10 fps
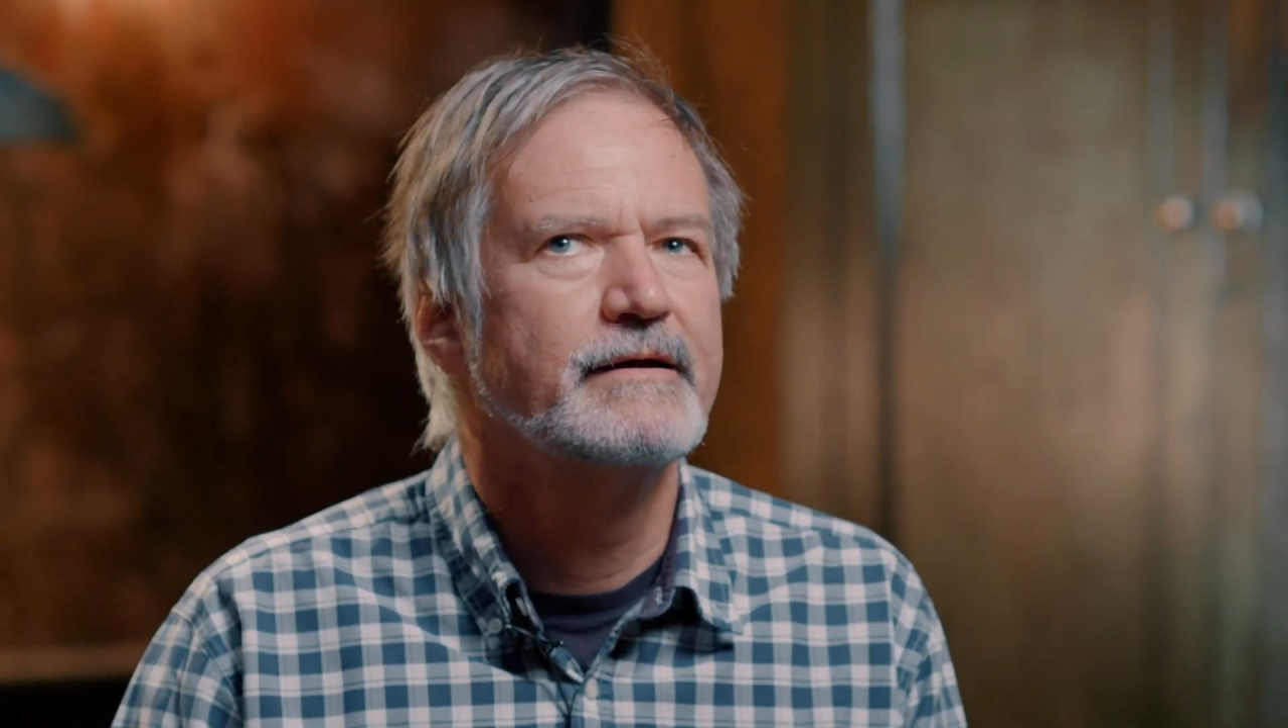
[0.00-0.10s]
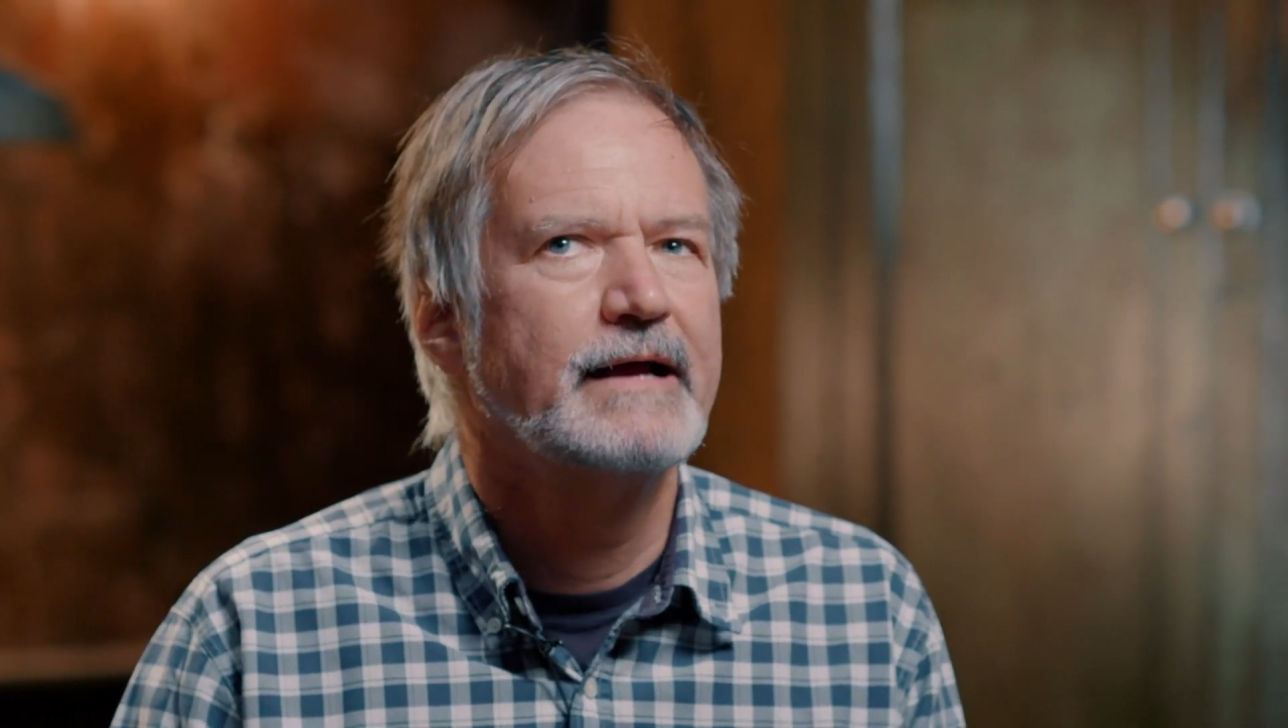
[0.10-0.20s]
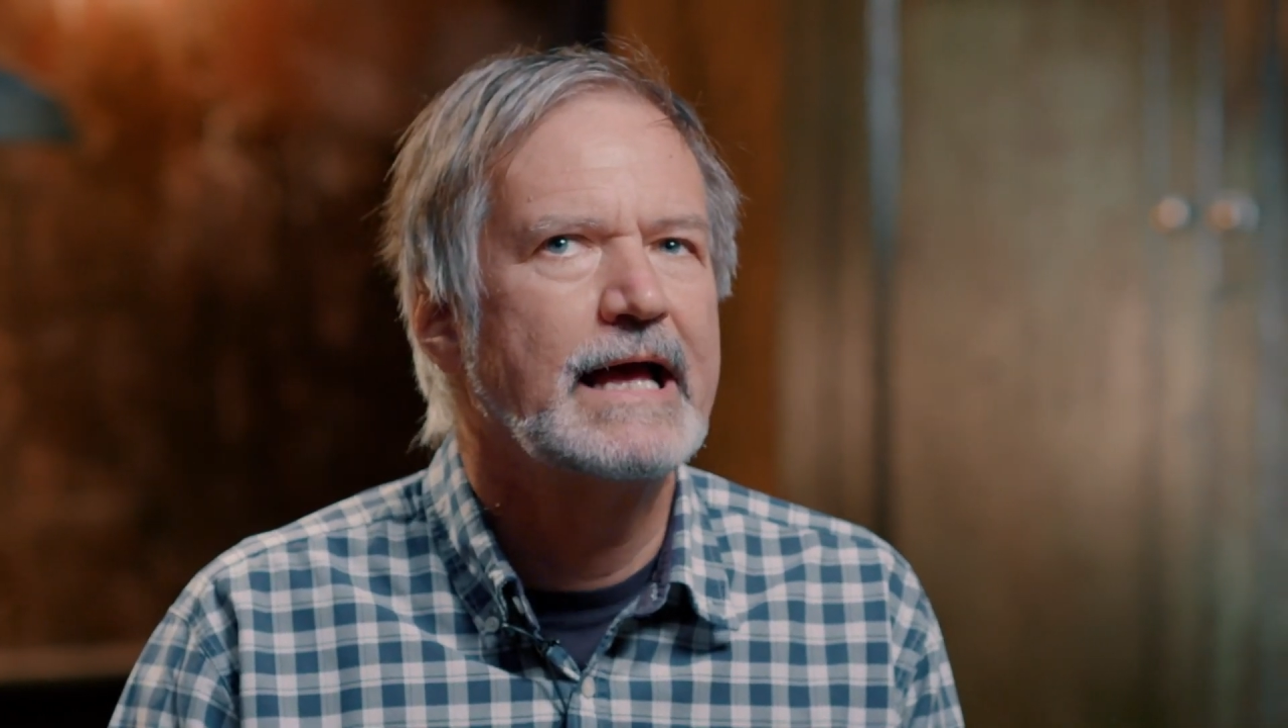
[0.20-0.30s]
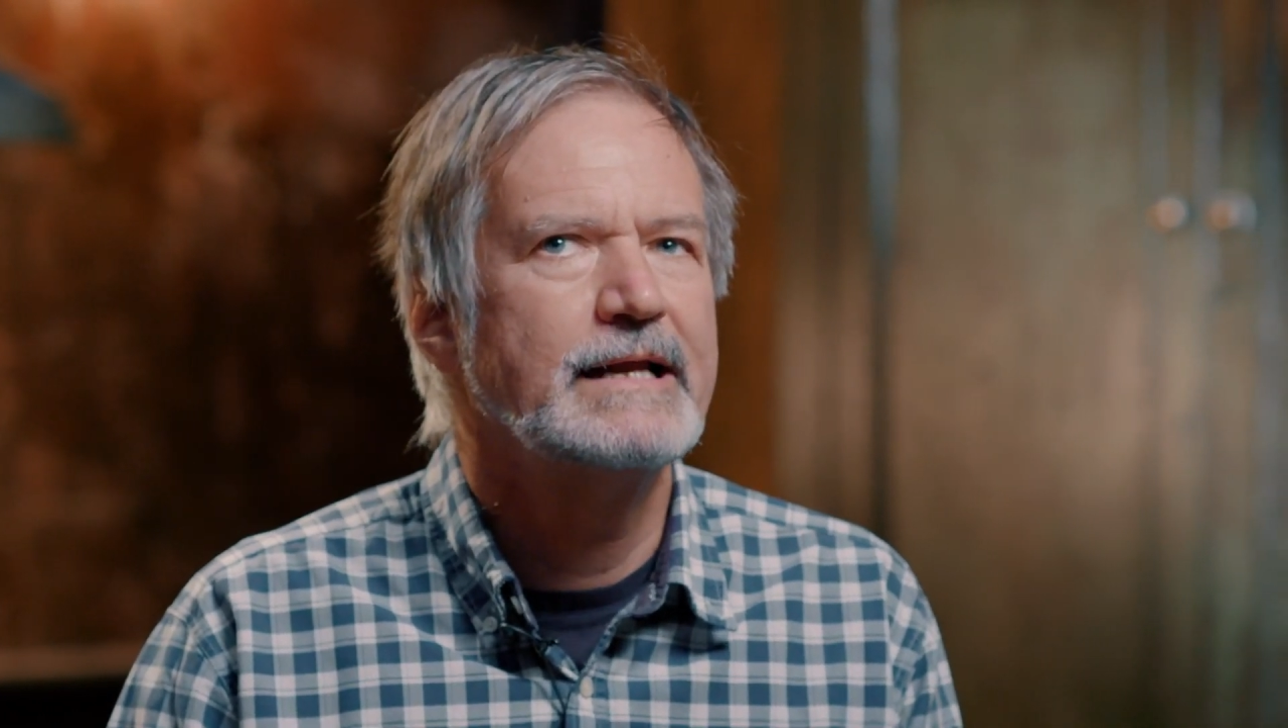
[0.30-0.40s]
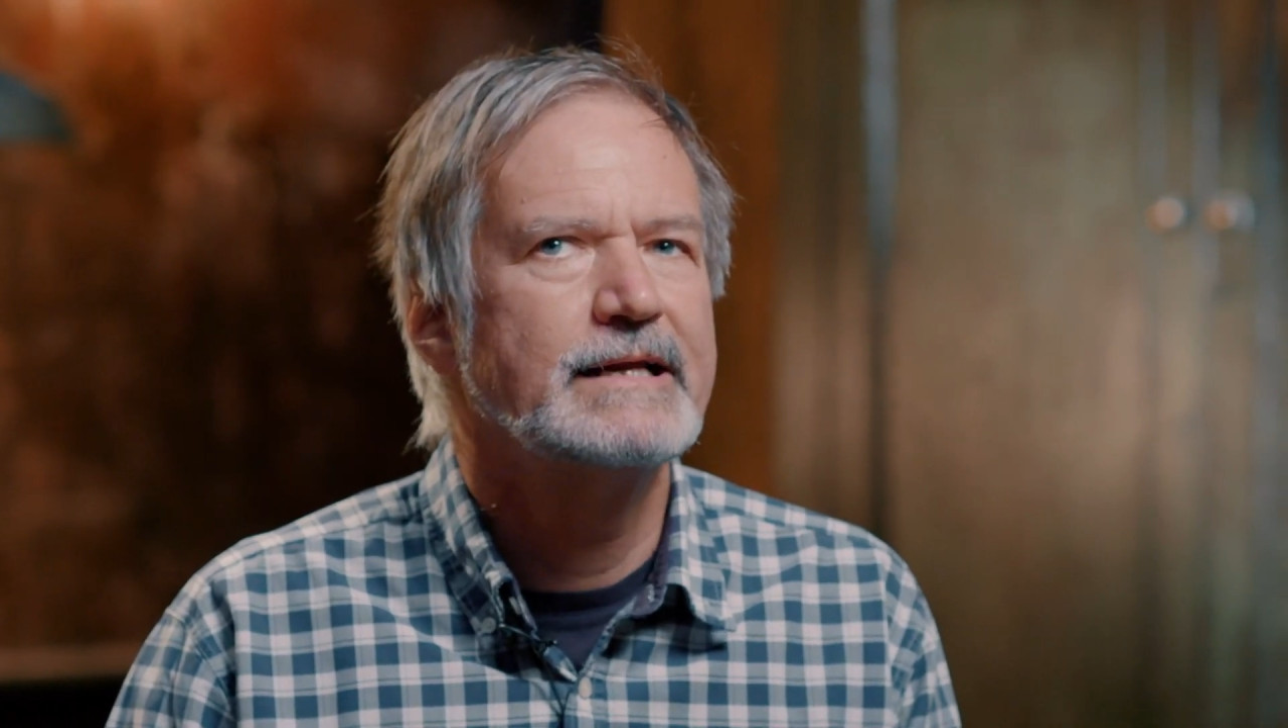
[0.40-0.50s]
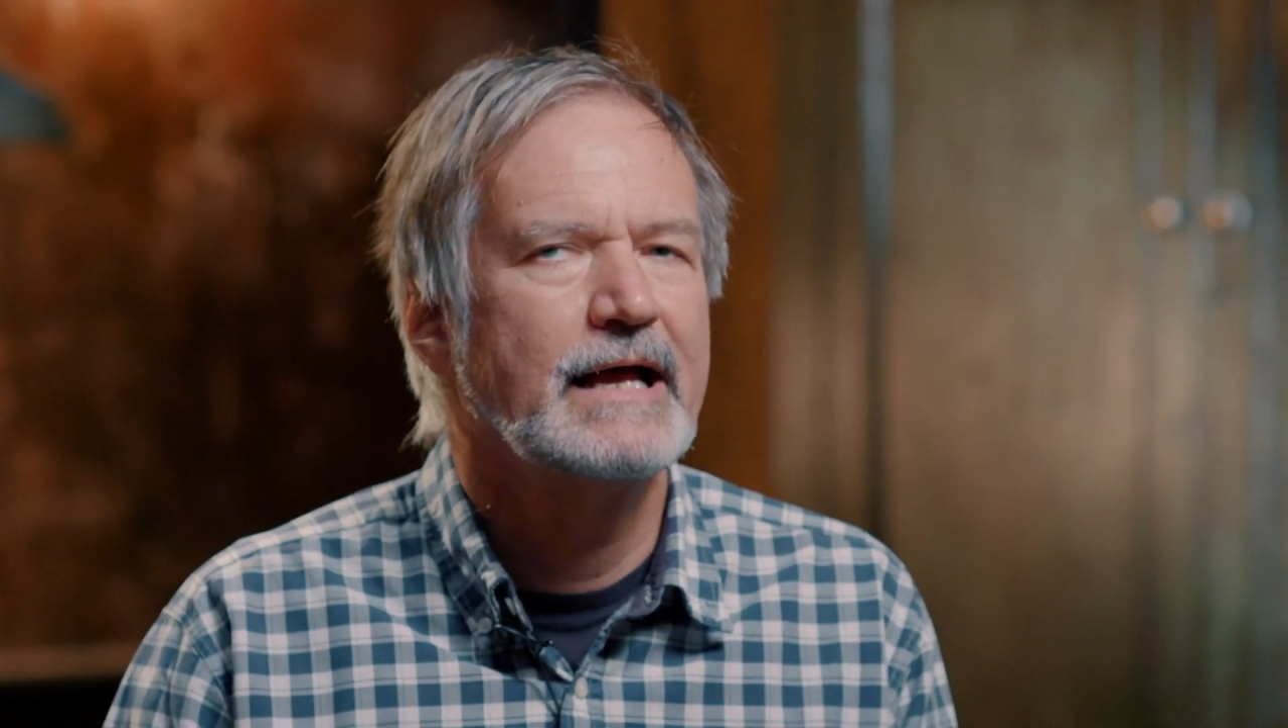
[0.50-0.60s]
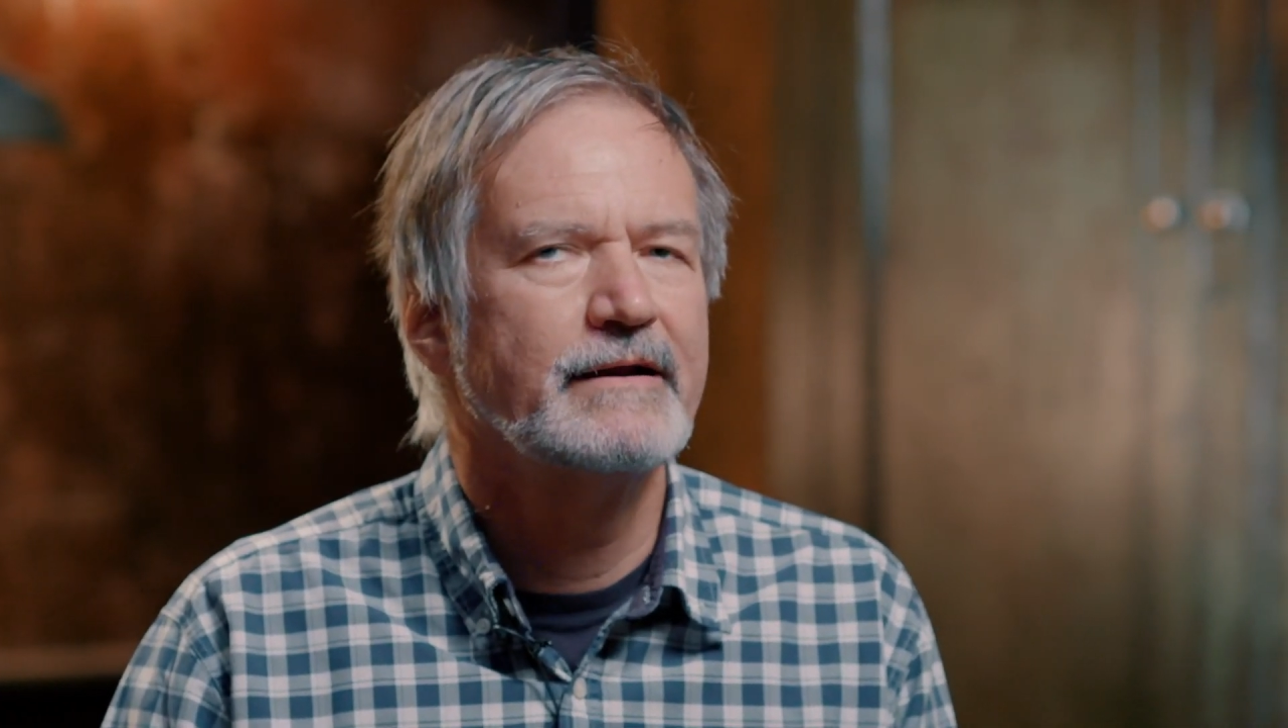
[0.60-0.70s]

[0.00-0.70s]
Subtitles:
head, hand,